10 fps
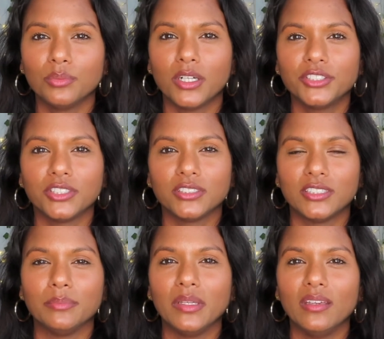much, because
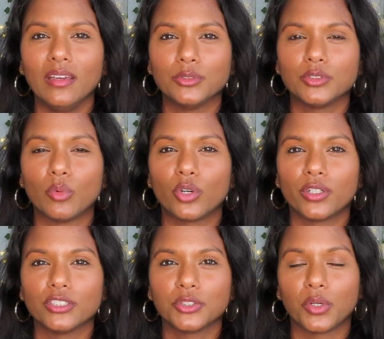to me it was
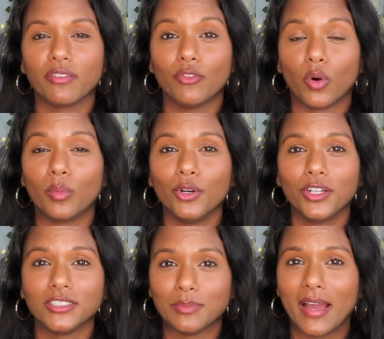more sort of normal,
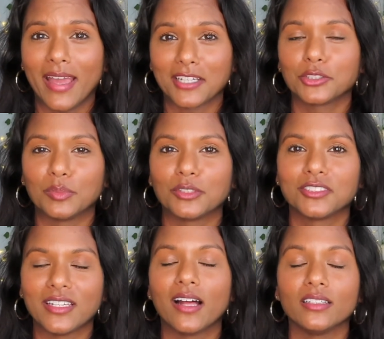because my actual
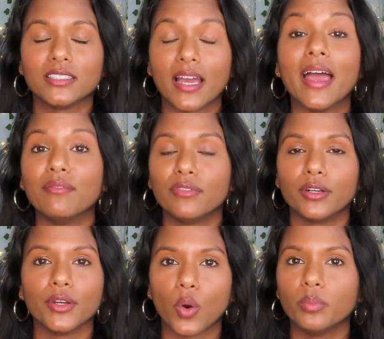personality is I am
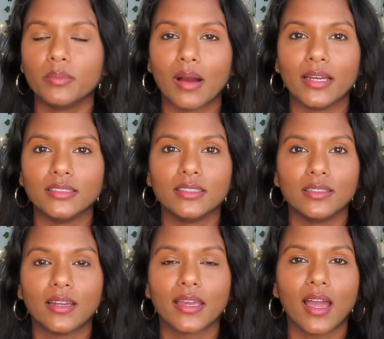very open-minded
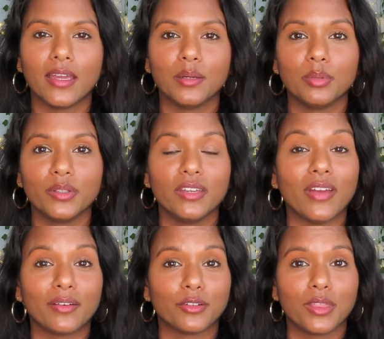and I kind of believe
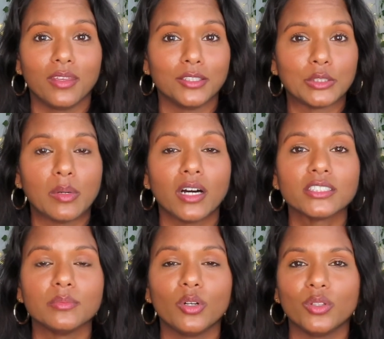everything is
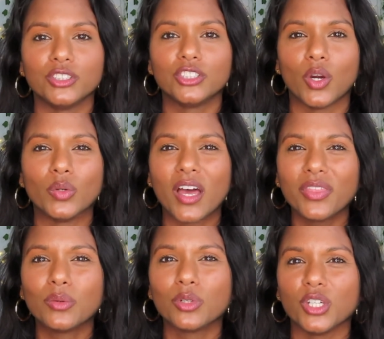possible, and so
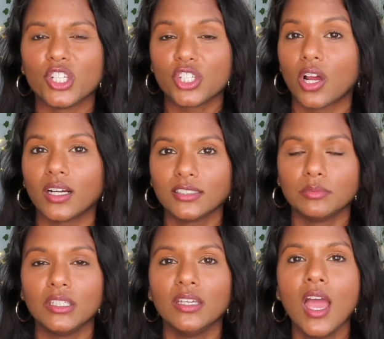nothing really shocks
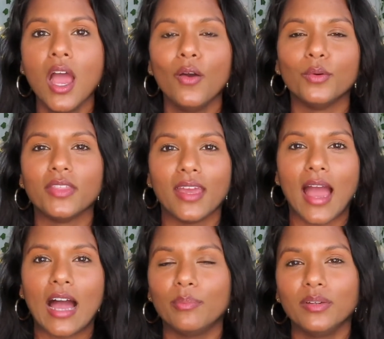me when they
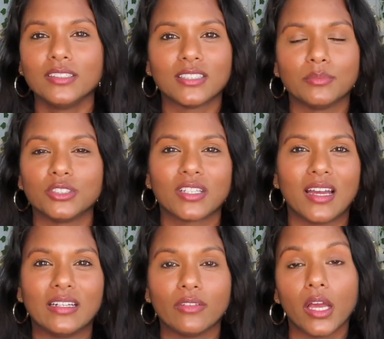happen, because I'm just
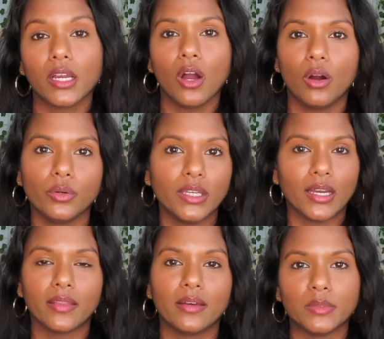kind of like, oh
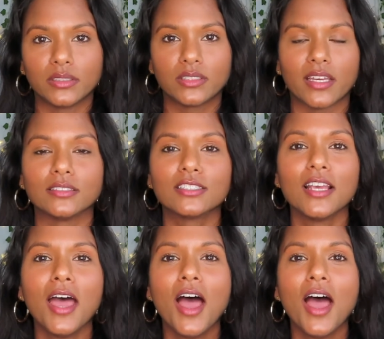yeah, that makes sense.